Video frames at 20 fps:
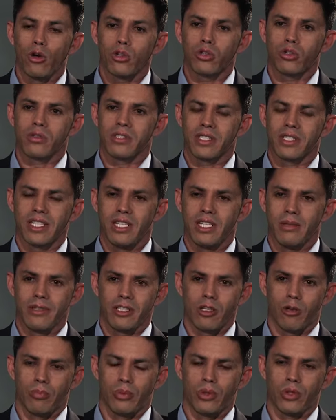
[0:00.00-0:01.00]
to the point
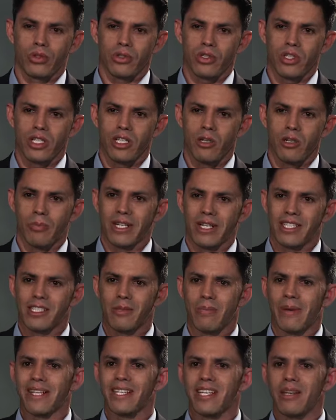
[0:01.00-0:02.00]
of taking part
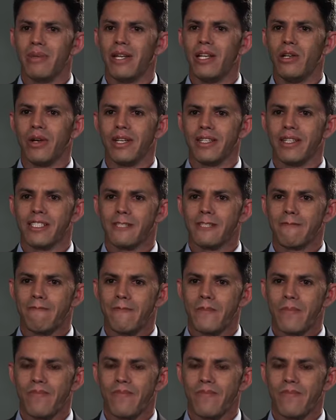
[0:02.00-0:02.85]
in rebellions.